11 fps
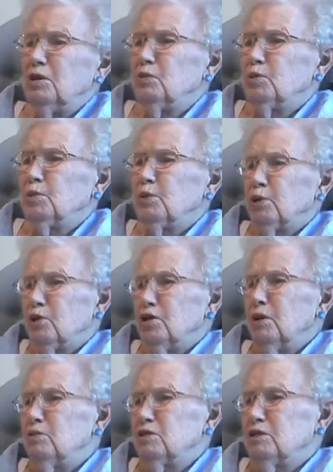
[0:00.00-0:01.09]
was burned, that
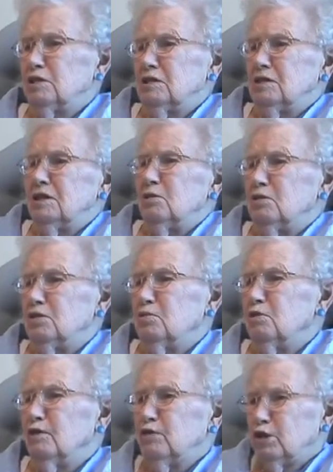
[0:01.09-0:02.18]
was a
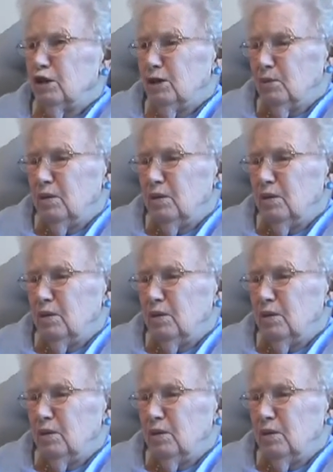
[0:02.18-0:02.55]
rough time.